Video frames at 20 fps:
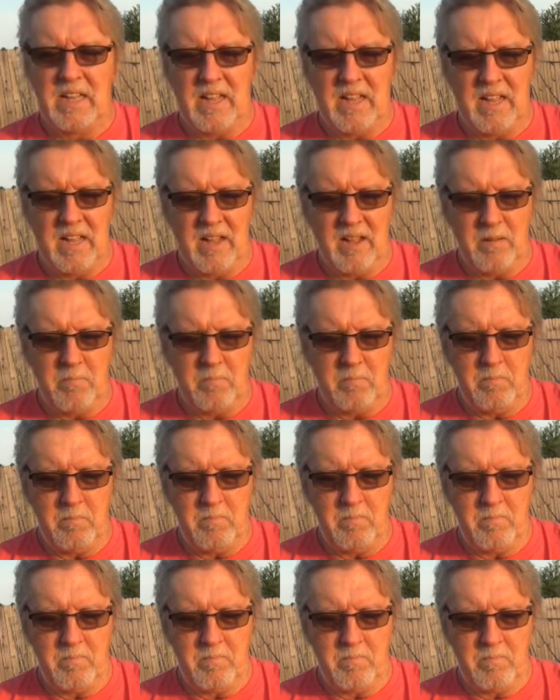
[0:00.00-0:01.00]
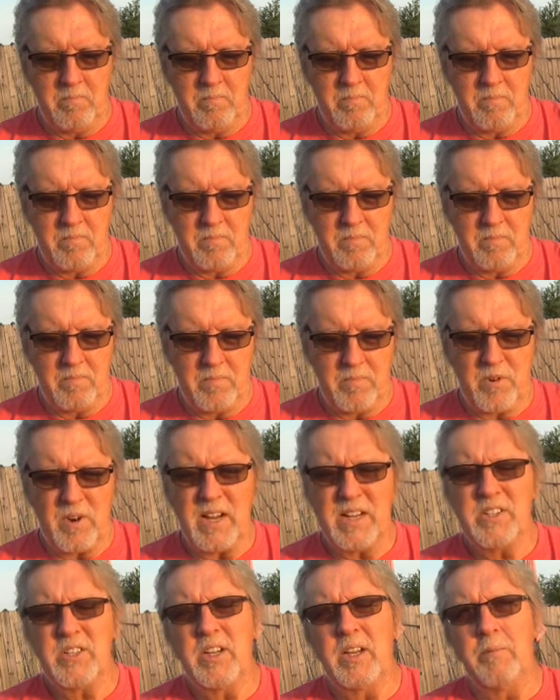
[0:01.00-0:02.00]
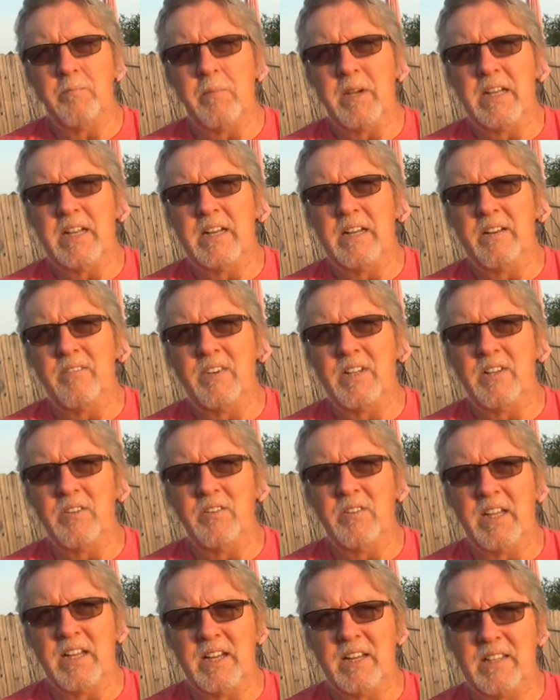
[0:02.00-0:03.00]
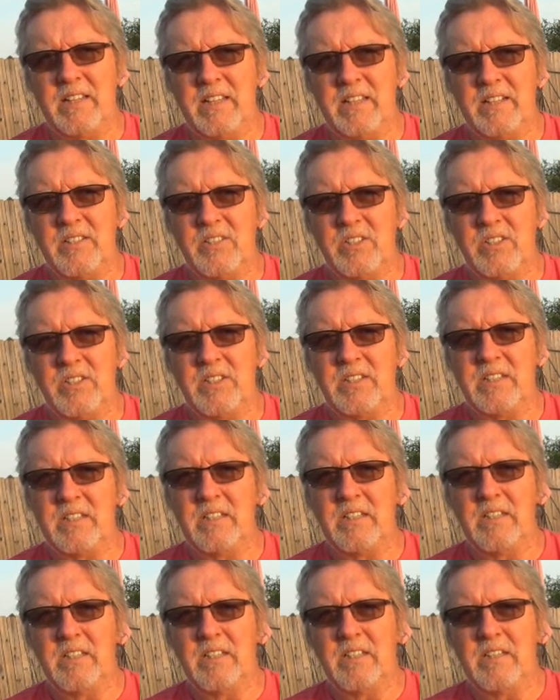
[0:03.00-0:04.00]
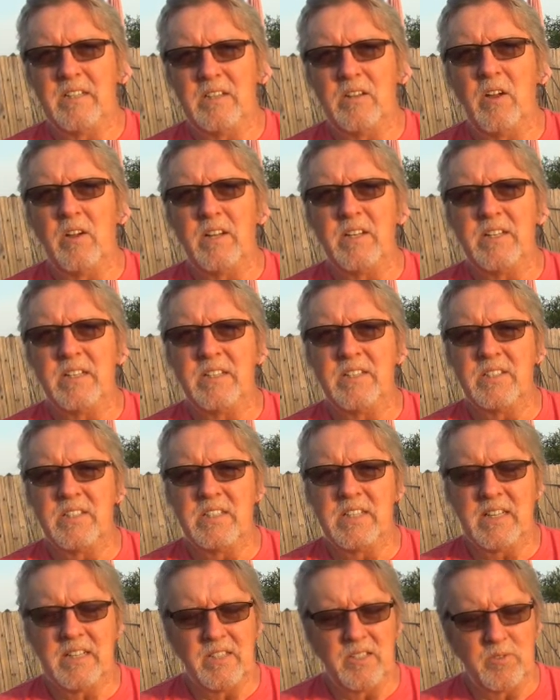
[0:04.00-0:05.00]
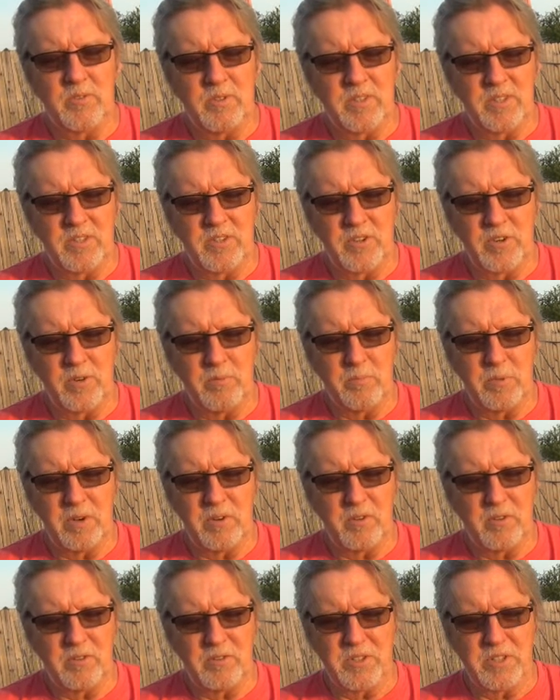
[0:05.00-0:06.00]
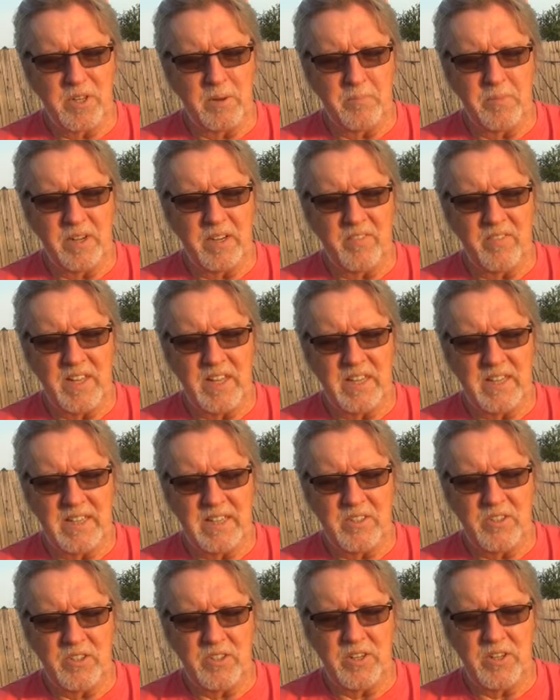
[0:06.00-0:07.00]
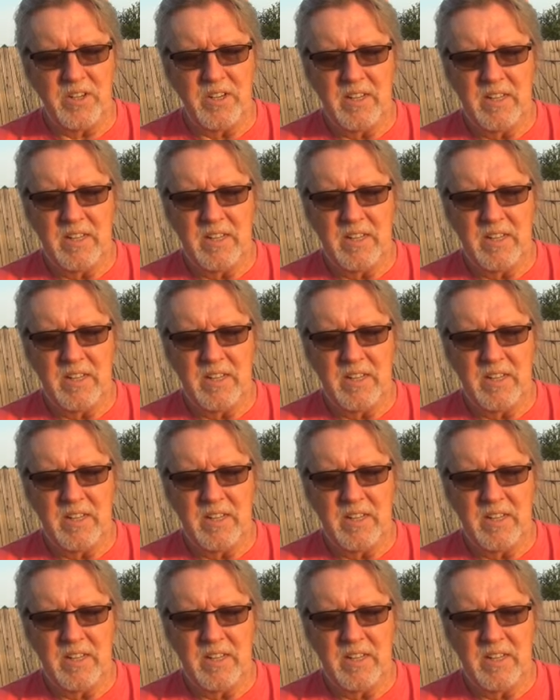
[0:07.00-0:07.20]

Or actually it may not even do that. I think it just, no it does, it tightens with a turnbuckle or something of that nature,